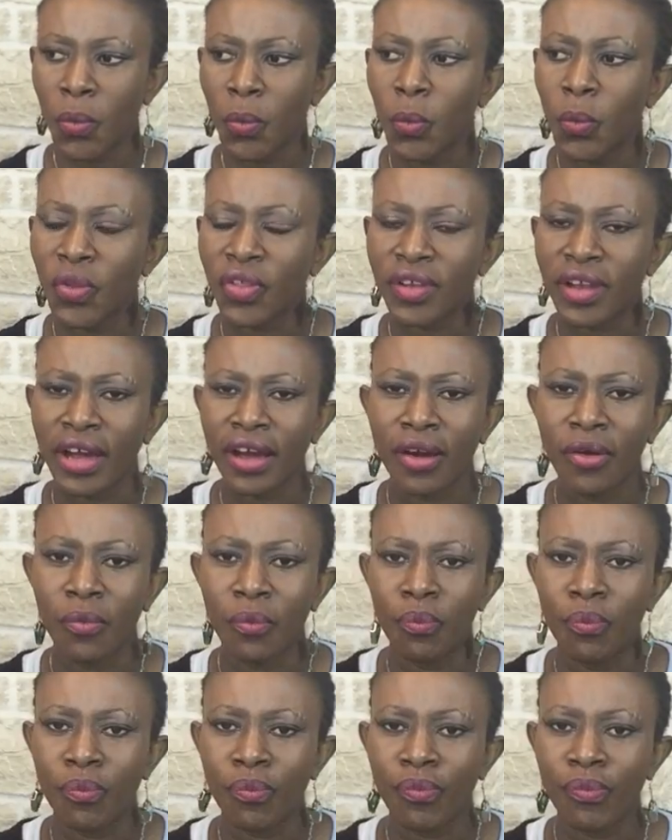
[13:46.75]
with like
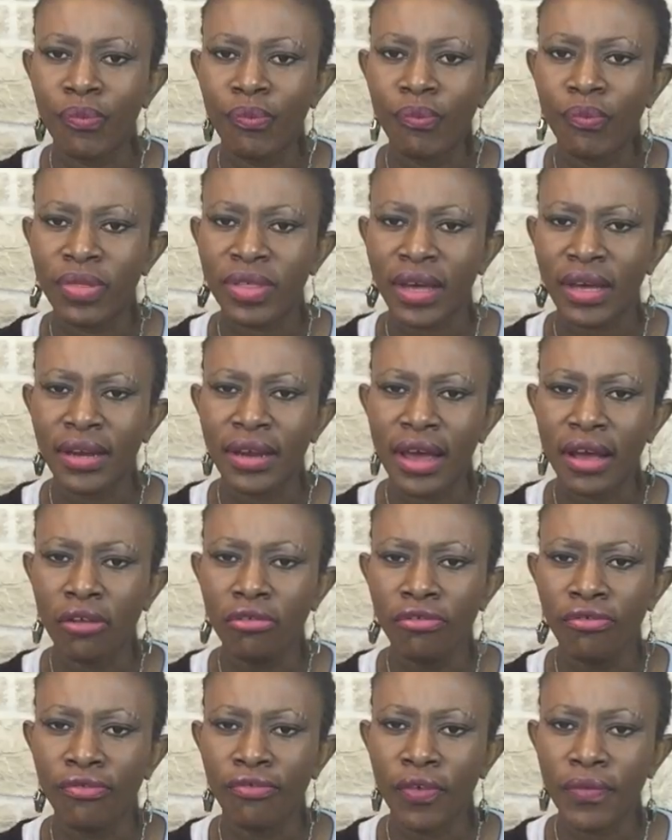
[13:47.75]
it's like an
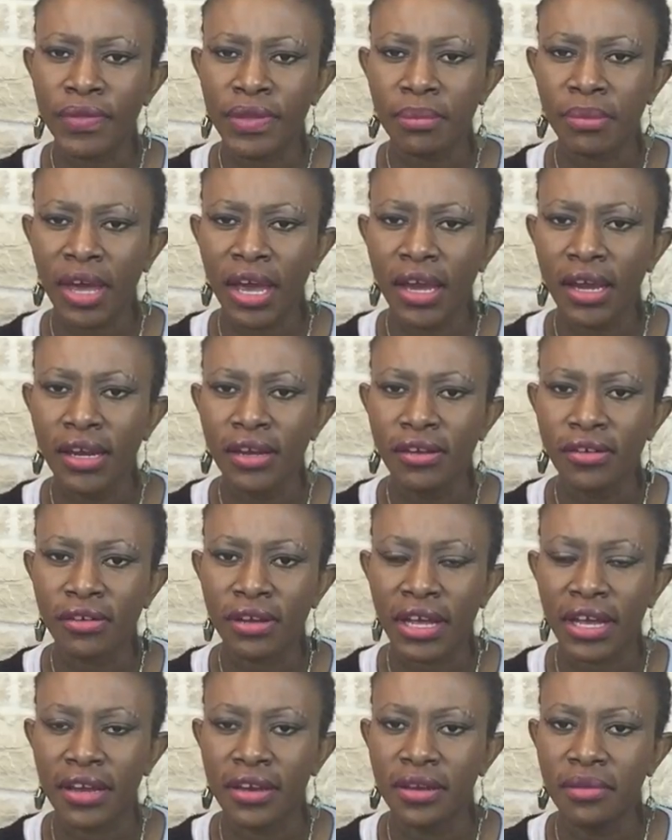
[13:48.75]
elf of some kind, or
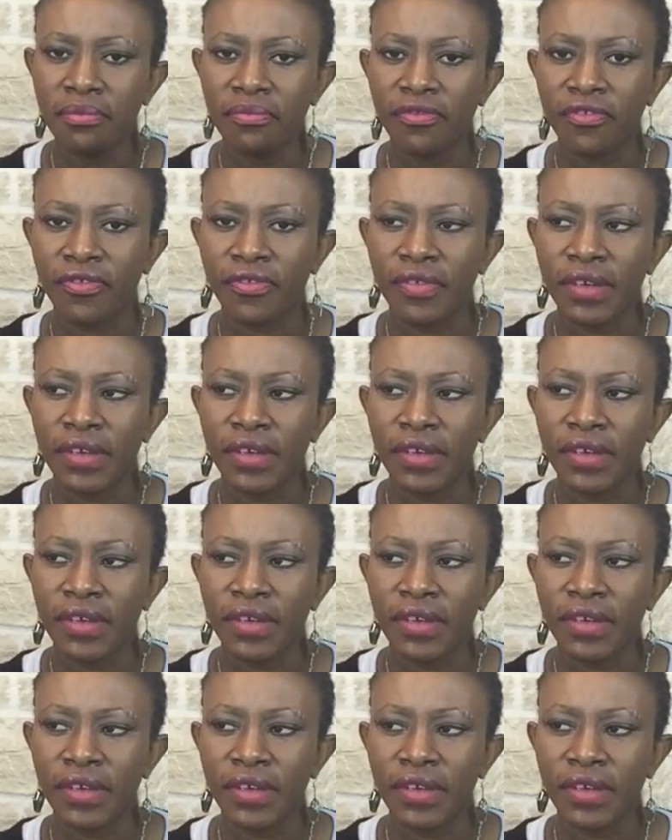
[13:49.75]
like a nymph,